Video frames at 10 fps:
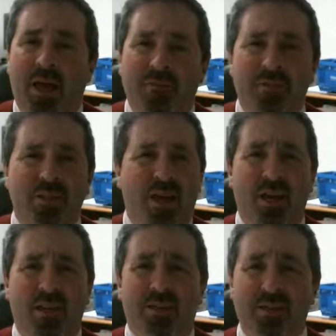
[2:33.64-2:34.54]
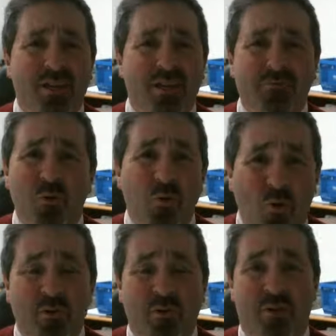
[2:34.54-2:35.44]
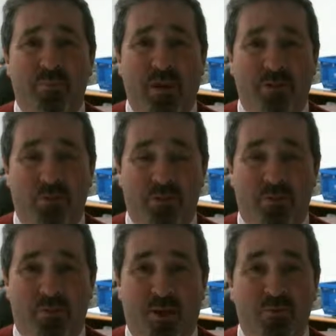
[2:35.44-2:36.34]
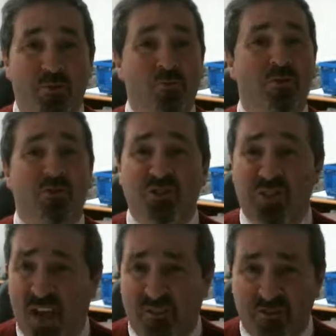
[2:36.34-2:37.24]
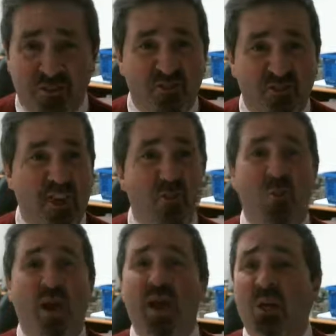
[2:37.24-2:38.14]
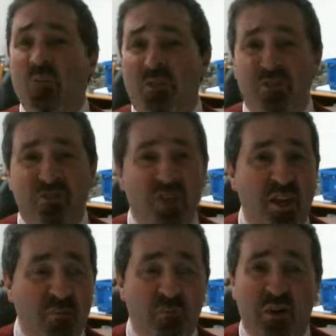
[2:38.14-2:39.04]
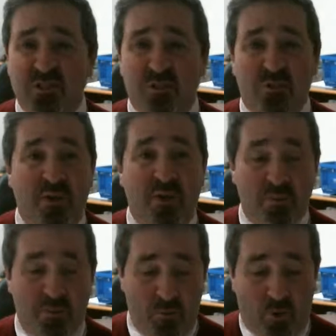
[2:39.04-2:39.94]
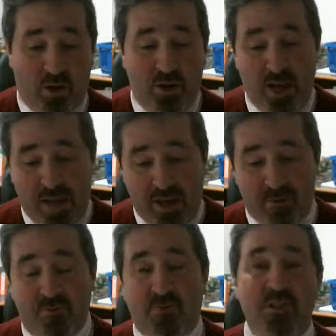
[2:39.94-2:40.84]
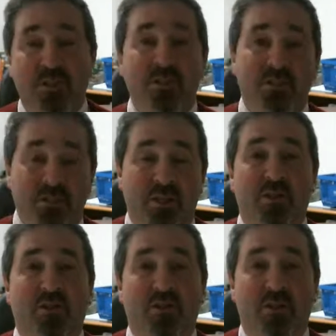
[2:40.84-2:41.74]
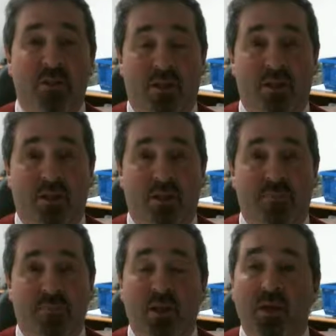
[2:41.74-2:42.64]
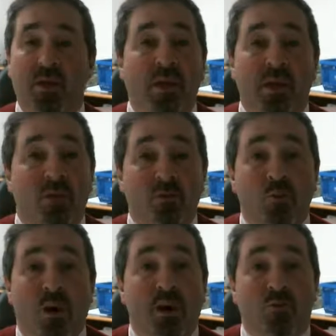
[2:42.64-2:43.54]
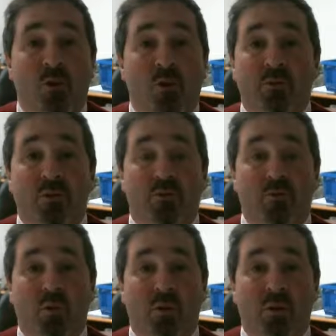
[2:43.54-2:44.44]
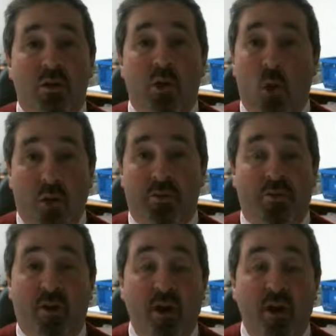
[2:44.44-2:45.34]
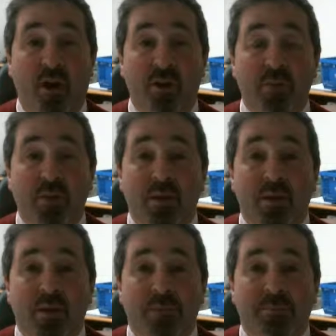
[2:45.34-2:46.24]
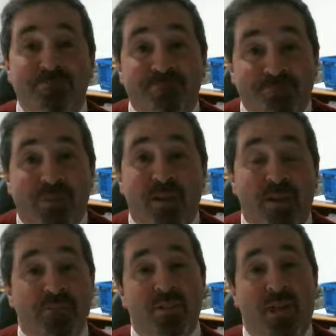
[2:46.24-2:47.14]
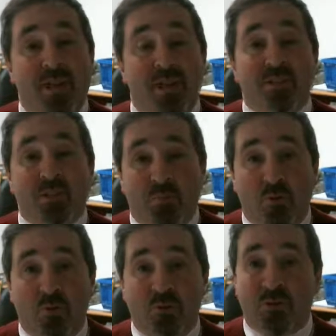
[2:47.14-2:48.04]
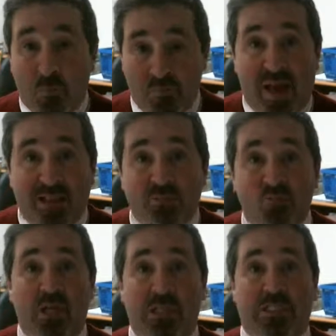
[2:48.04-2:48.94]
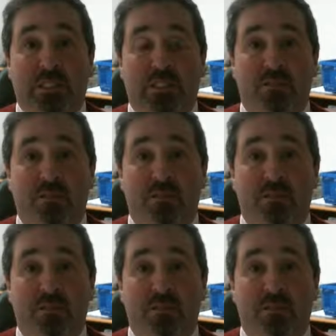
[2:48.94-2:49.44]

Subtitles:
FDA doesn't have to worry about losing revenue. They're staffed the same way with the same budget or maybe more every single year. Here's why you know it doesn't work all the time. The FDA has approved some bad drugs.